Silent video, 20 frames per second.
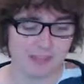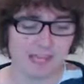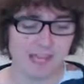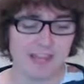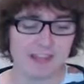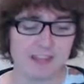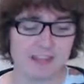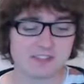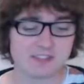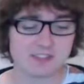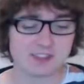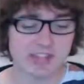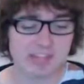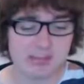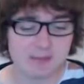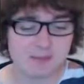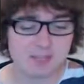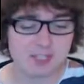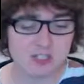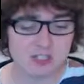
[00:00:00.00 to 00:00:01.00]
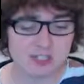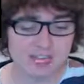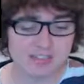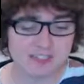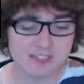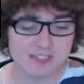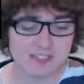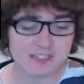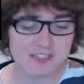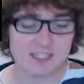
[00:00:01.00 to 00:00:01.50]
And as the name
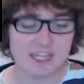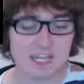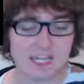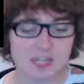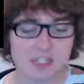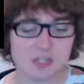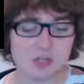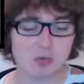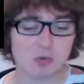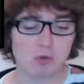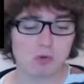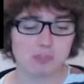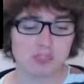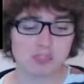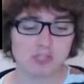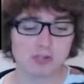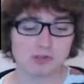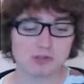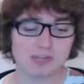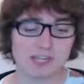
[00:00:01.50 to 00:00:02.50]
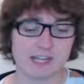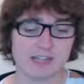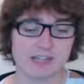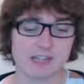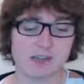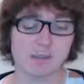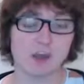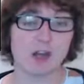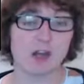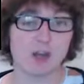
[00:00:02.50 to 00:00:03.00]
suggests, each quarter note takes
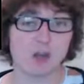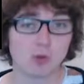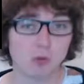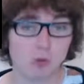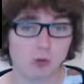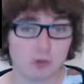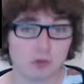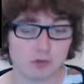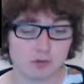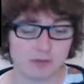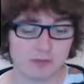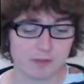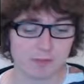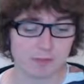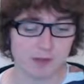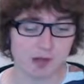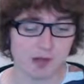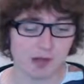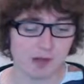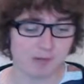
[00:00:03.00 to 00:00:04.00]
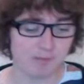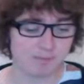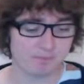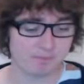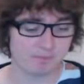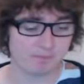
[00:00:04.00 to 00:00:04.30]
up a quarter of the bar.